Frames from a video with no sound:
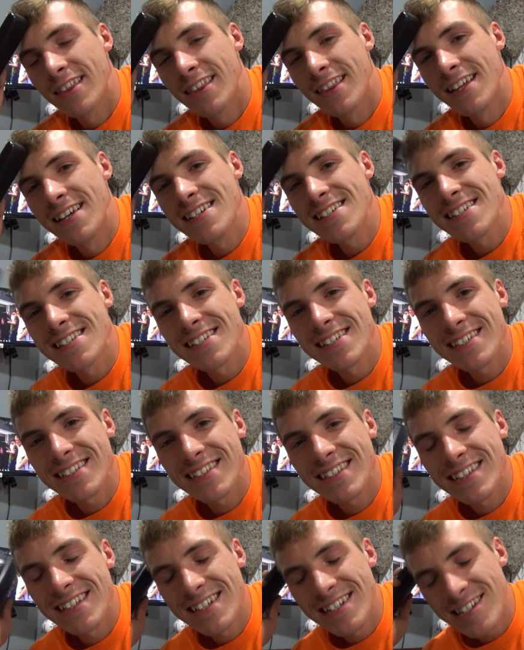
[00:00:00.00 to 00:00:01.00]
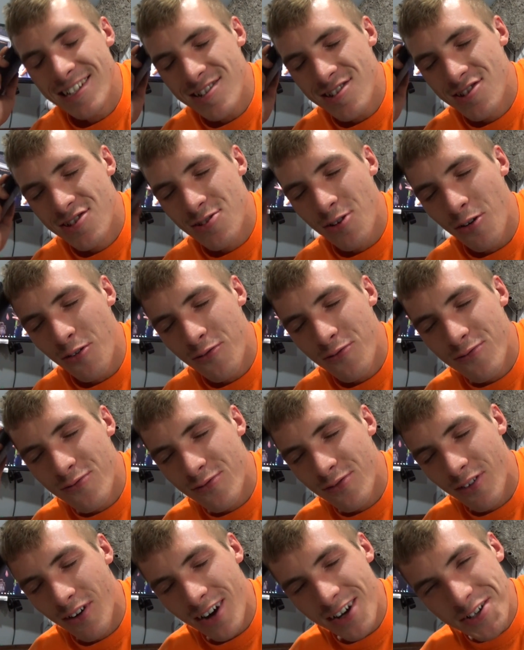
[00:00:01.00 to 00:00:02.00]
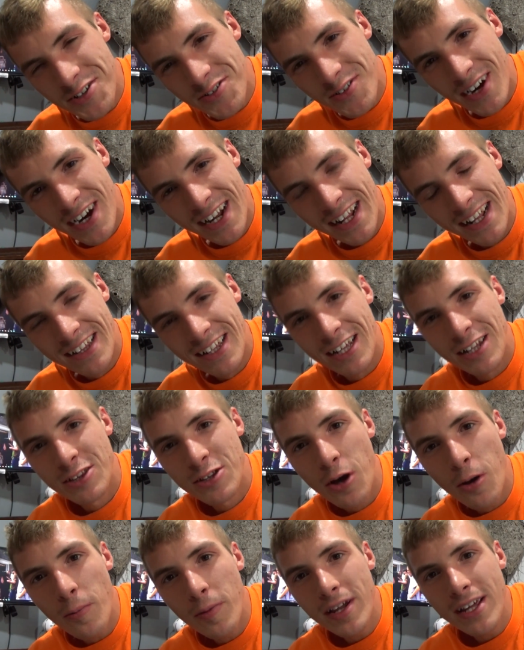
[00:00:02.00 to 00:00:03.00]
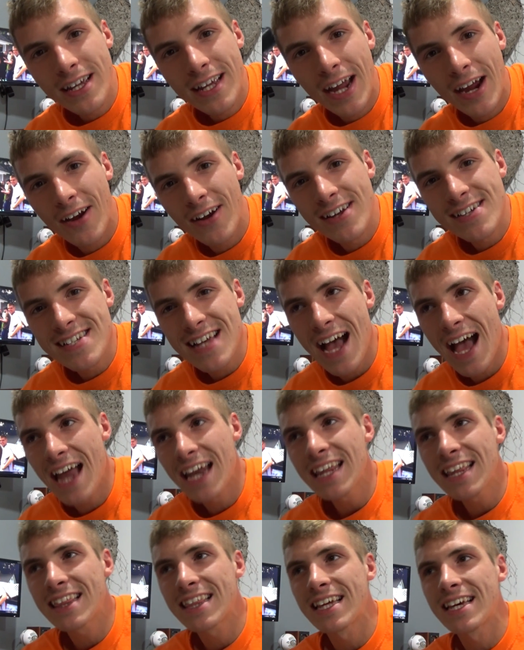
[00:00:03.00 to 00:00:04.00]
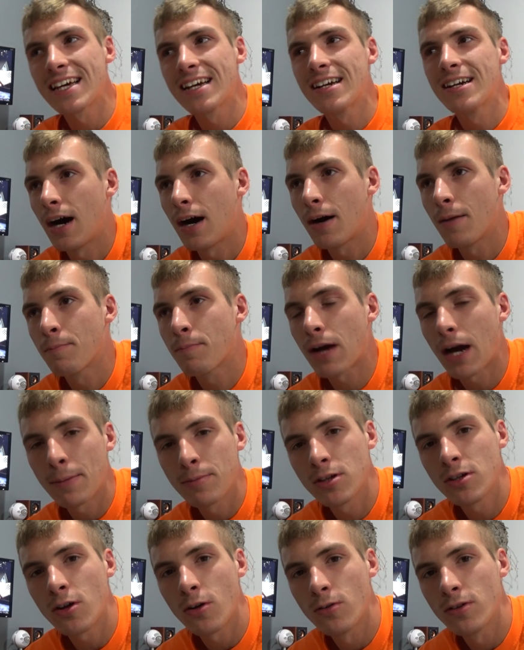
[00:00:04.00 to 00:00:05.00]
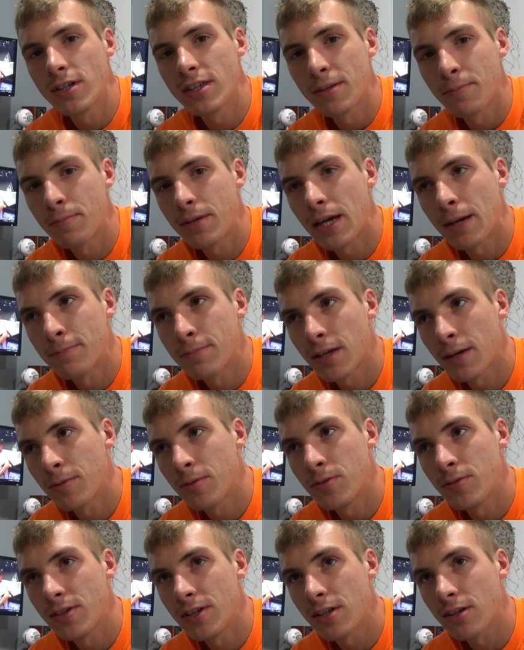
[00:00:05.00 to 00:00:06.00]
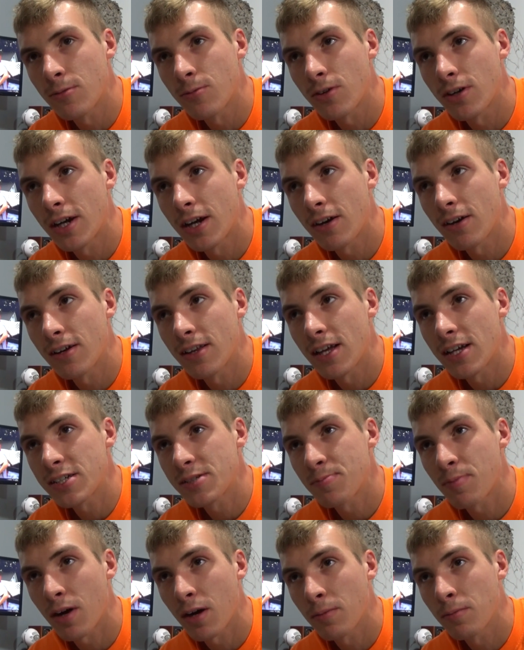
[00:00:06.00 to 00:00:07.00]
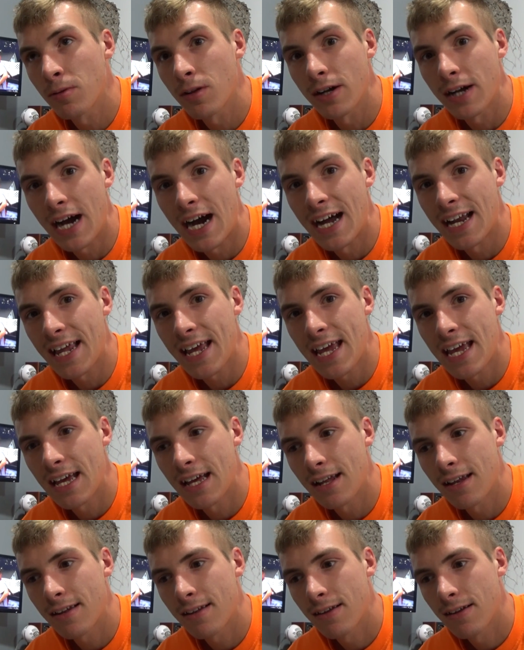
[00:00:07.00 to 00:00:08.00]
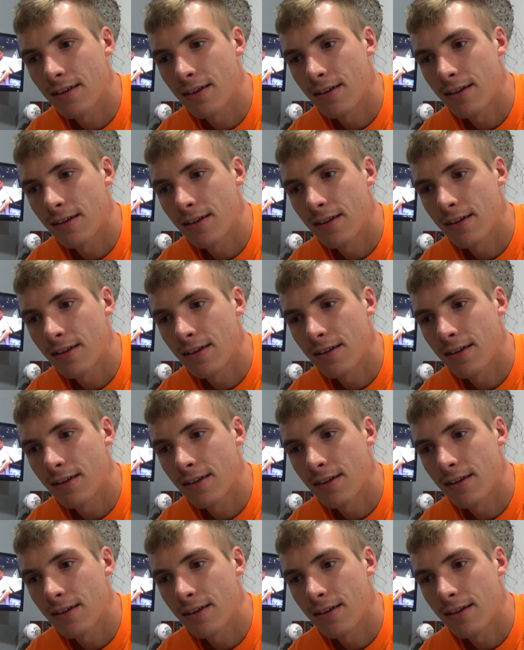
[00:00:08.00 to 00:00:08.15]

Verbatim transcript: This is so frustrating. Like, nobody carries anything. Probably only the BMW dealer will carry that spark plug on hand.